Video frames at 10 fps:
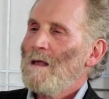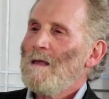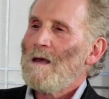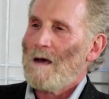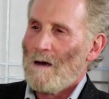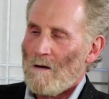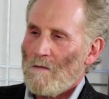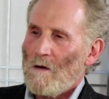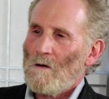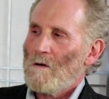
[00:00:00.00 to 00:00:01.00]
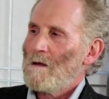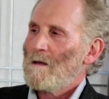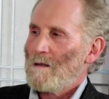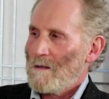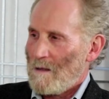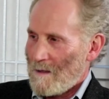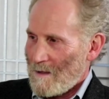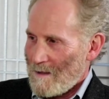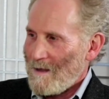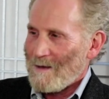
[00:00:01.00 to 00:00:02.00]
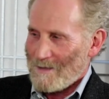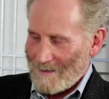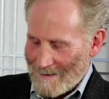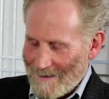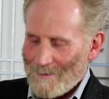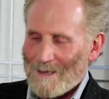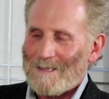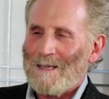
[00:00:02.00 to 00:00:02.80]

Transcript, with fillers: Yeah, although. Looks like yes, person. I was going to